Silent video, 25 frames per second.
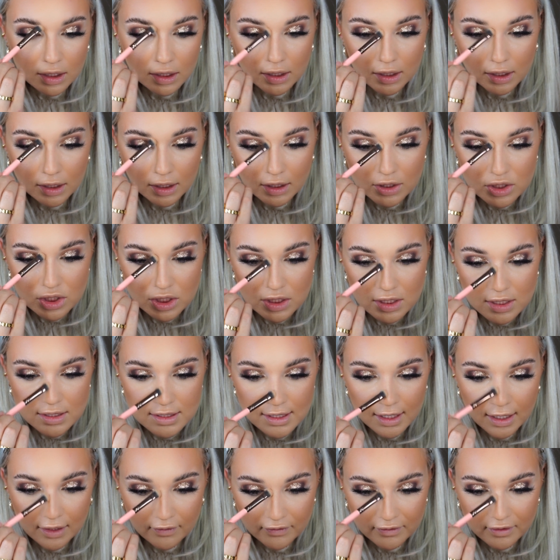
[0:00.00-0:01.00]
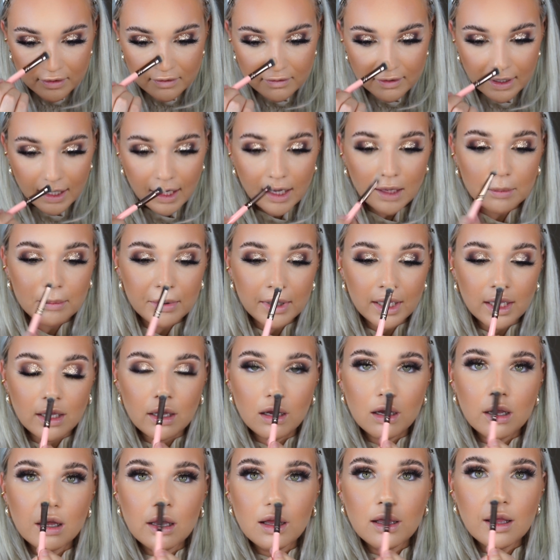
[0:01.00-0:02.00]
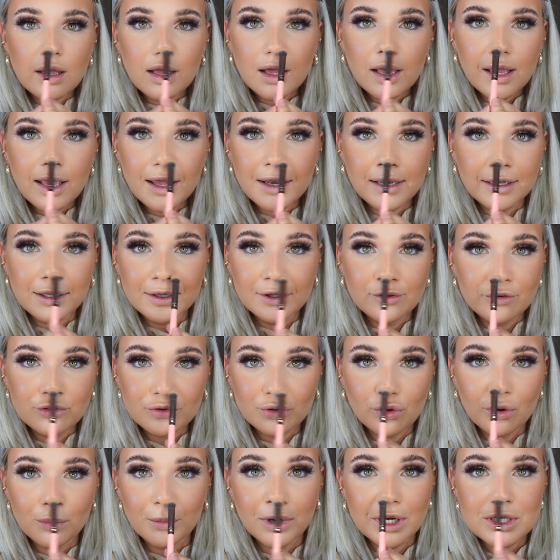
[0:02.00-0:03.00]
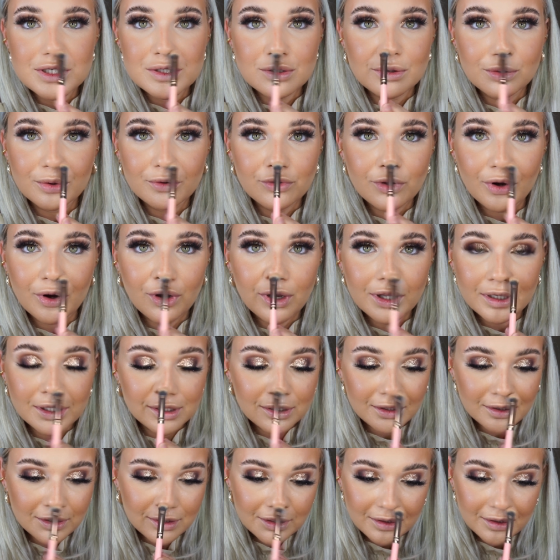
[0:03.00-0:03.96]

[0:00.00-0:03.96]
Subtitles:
You literally just have to tap it and so much goes on.